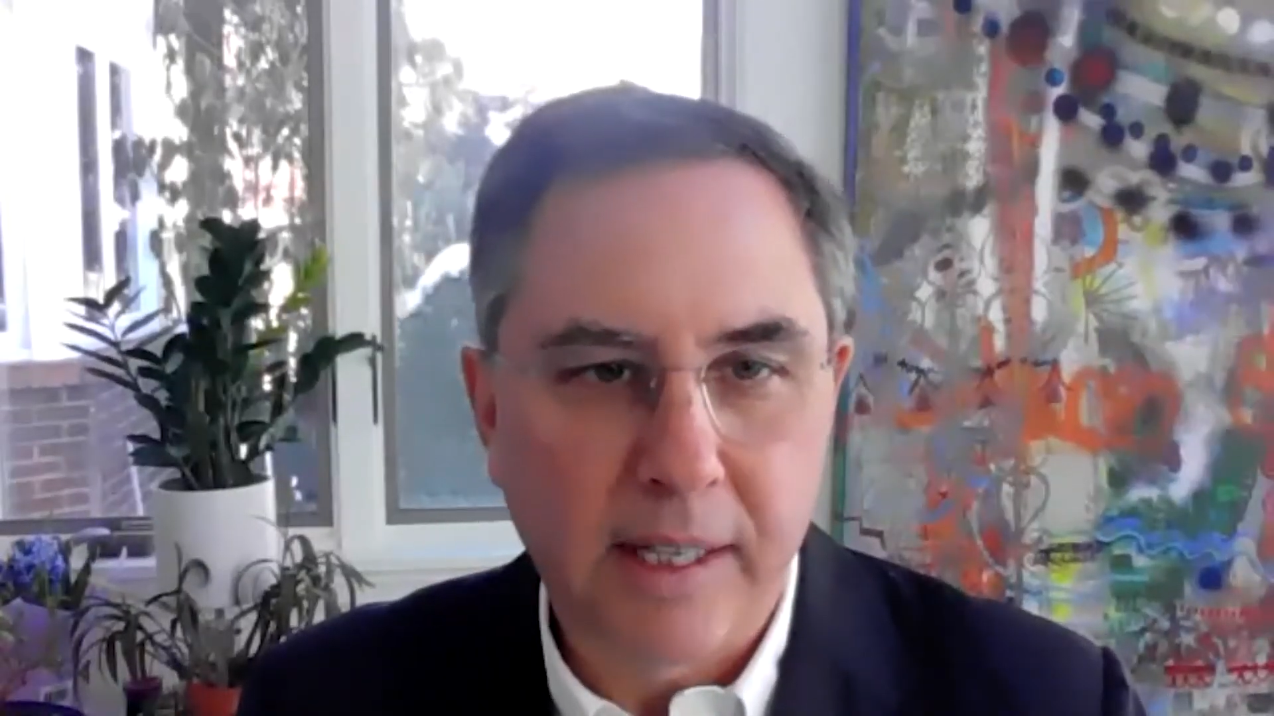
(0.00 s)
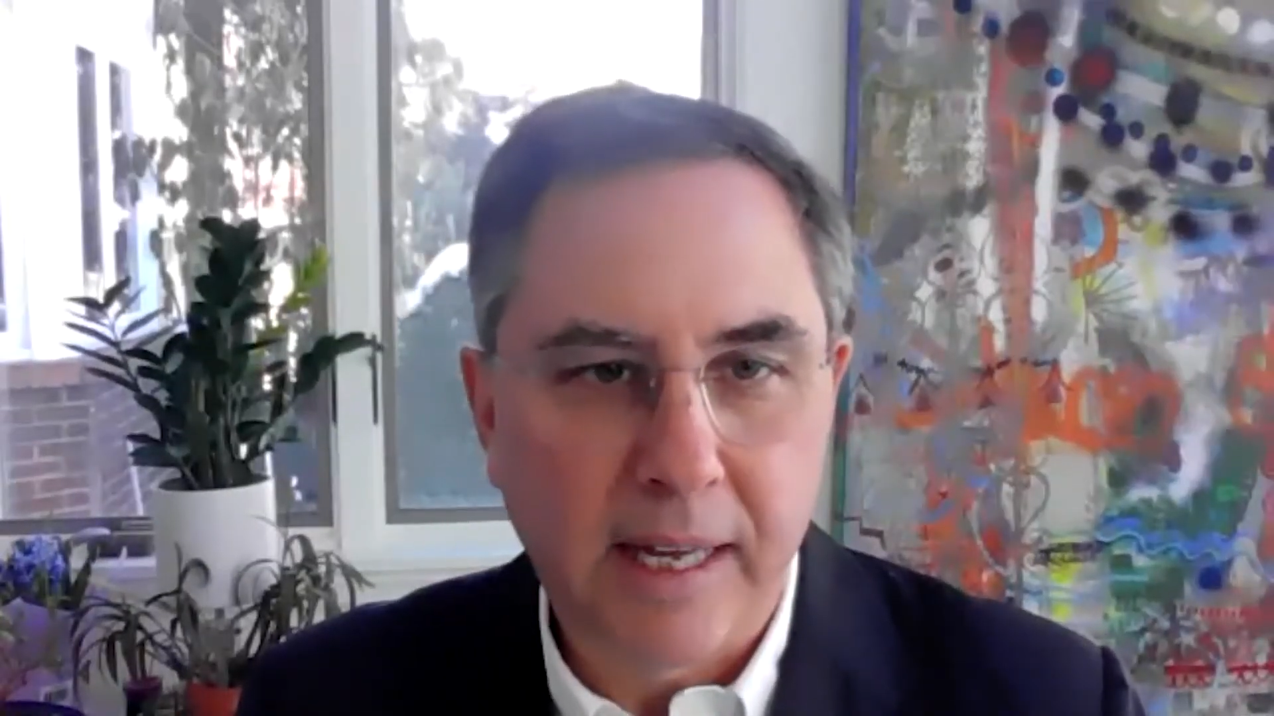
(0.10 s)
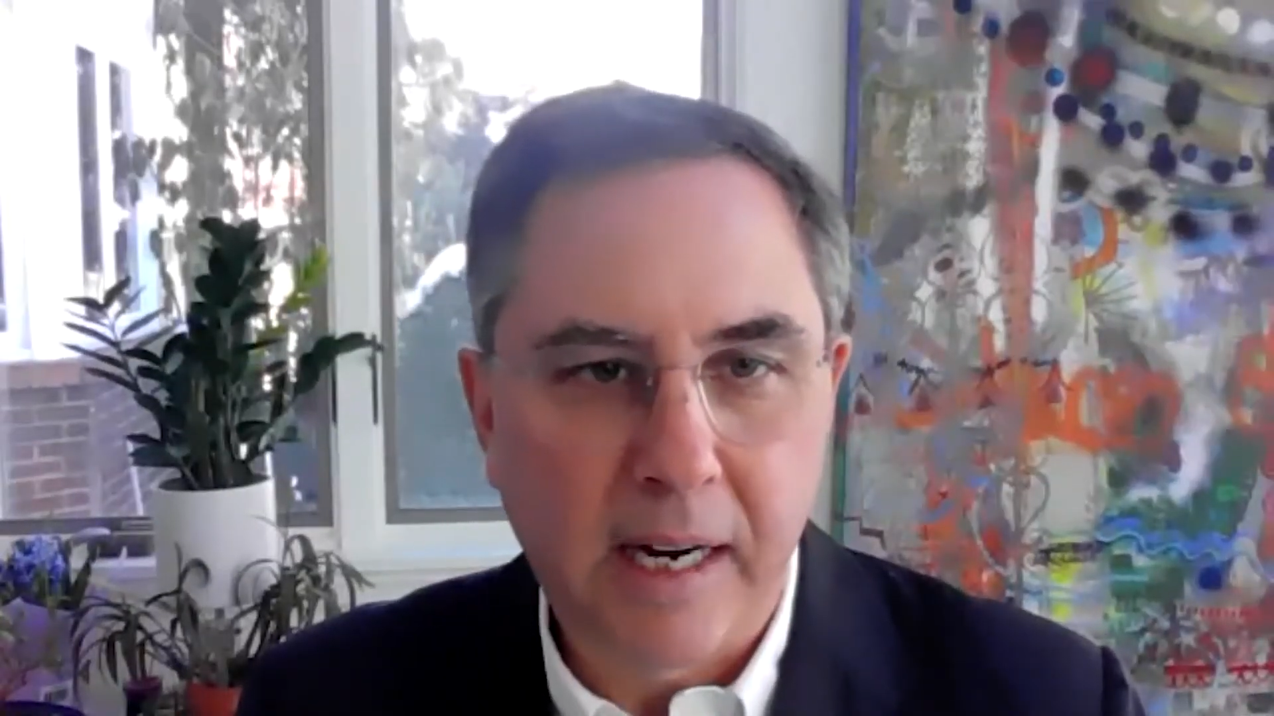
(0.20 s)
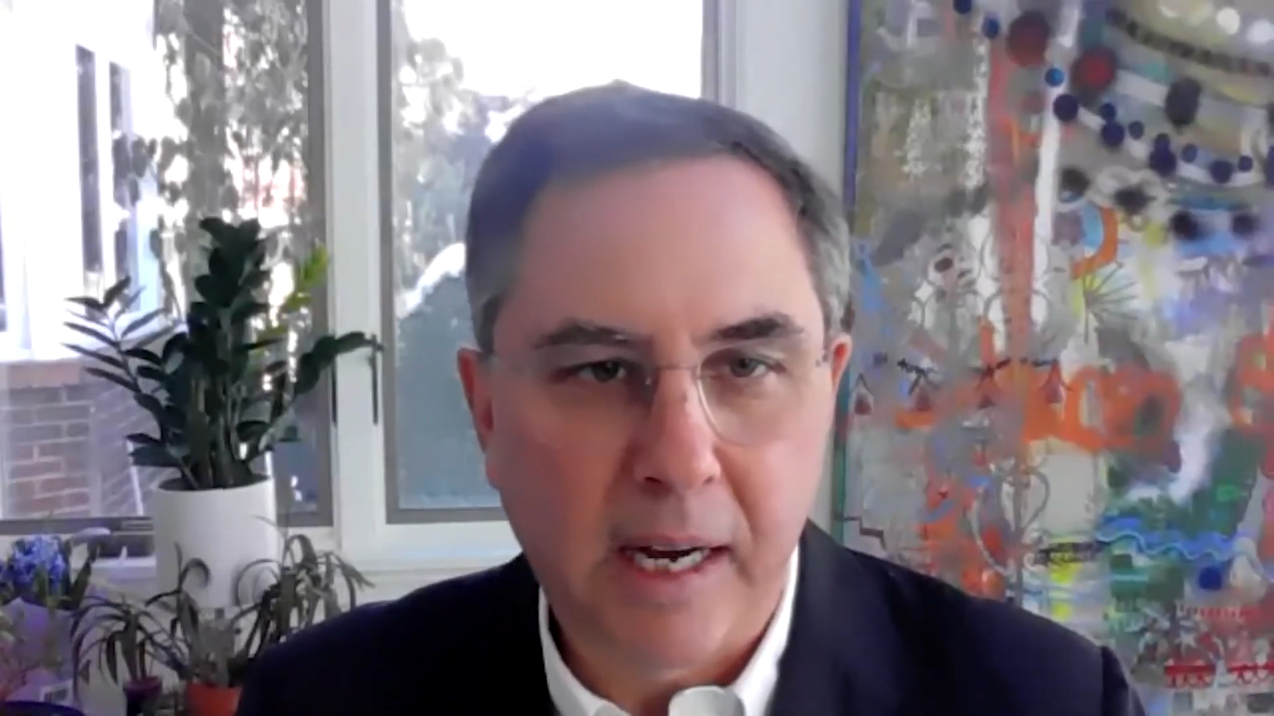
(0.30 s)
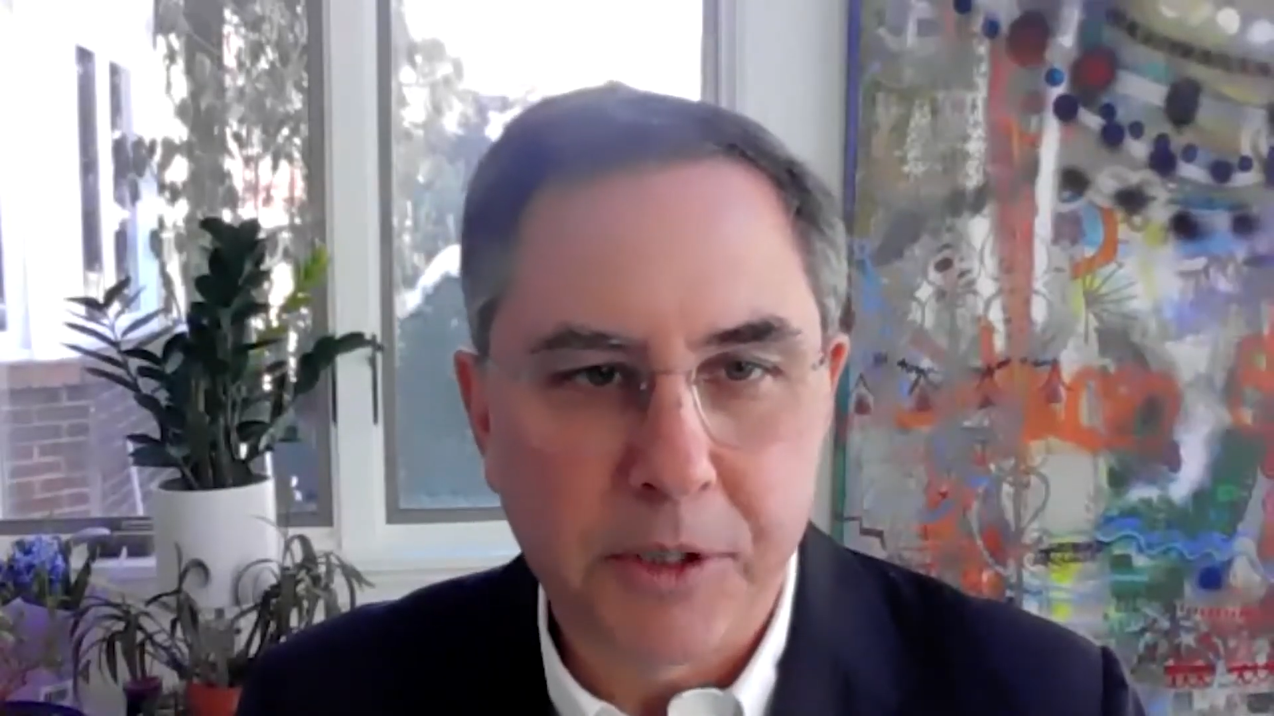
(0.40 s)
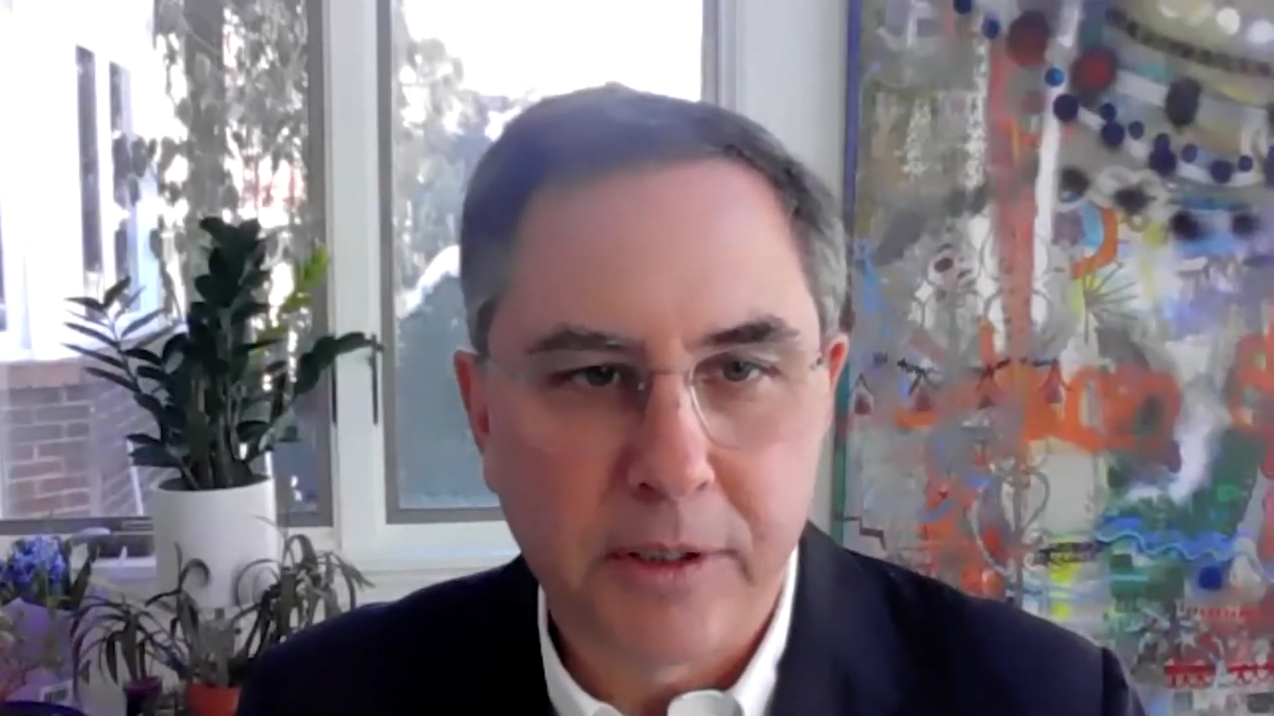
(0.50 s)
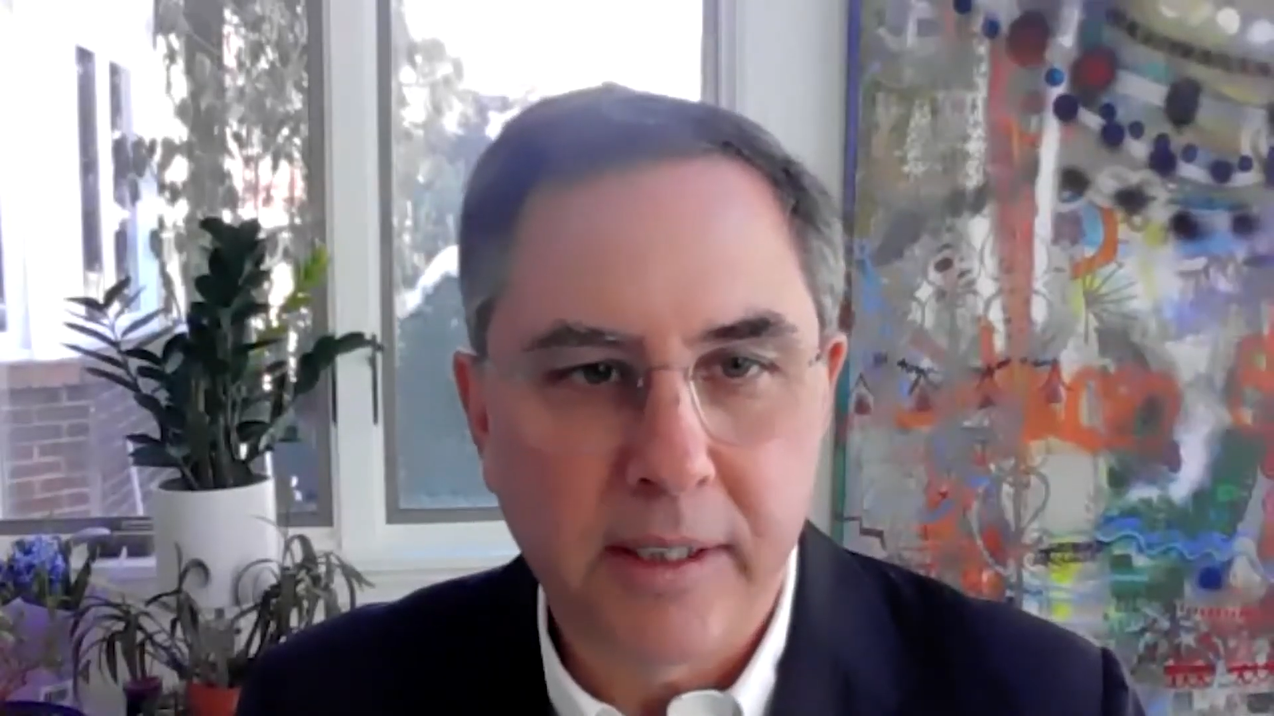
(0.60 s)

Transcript: that option,